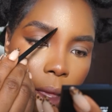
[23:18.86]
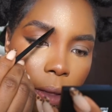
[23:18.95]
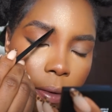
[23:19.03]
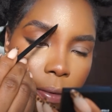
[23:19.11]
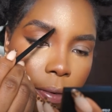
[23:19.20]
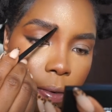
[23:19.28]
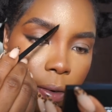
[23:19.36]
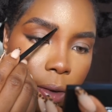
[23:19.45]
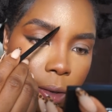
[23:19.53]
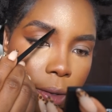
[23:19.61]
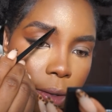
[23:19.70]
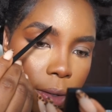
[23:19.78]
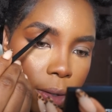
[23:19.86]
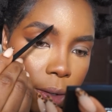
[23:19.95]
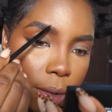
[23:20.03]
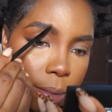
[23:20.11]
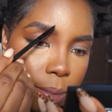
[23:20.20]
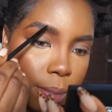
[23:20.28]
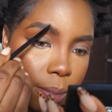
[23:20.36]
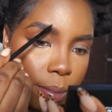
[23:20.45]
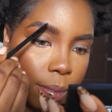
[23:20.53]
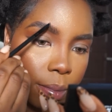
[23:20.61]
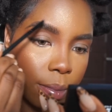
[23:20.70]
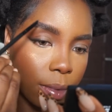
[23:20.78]
in front
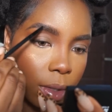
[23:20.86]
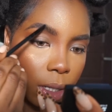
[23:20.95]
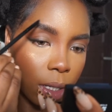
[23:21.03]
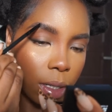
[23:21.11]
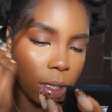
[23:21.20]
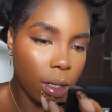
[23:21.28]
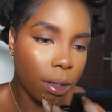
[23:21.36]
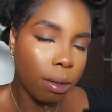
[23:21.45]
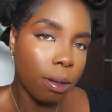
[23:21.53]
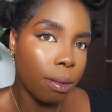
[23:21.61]
like that.